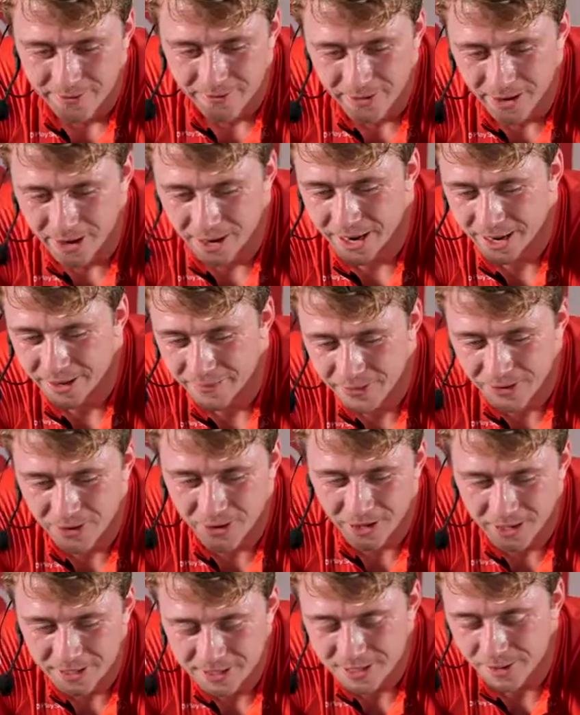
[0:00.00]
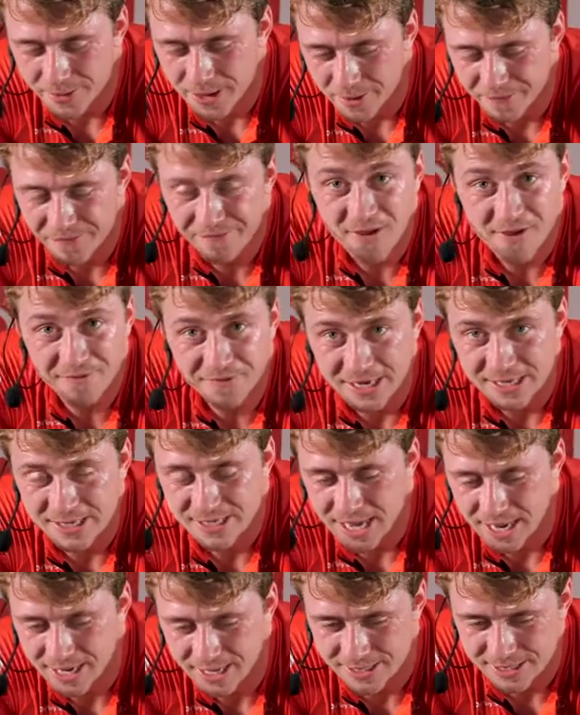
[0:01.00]
Right, we got coming out 15
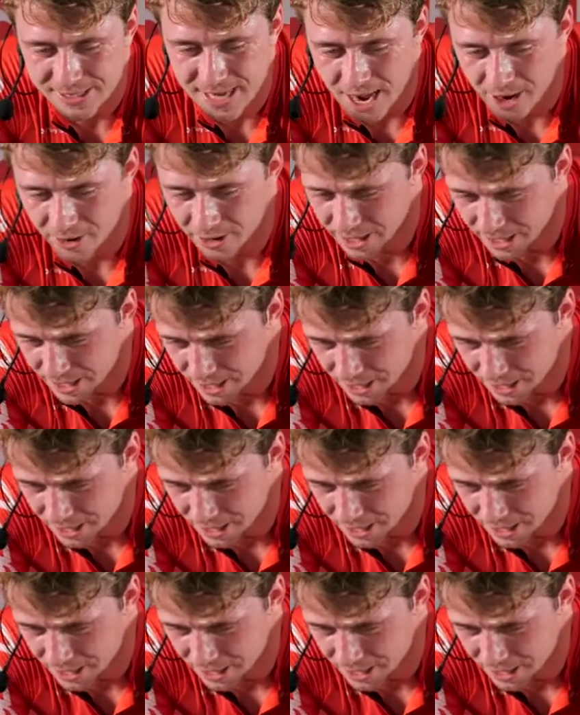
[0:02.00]
seconds now.